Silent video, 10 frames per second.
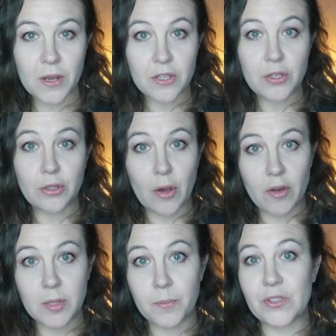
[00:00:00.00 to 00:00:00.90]
where you
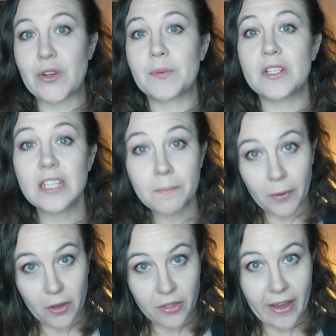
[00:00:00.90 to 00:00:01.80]
lower the prescription in
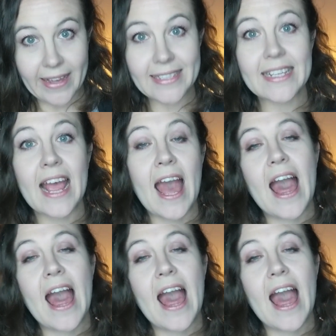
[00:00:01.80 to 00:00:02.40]
both eyes,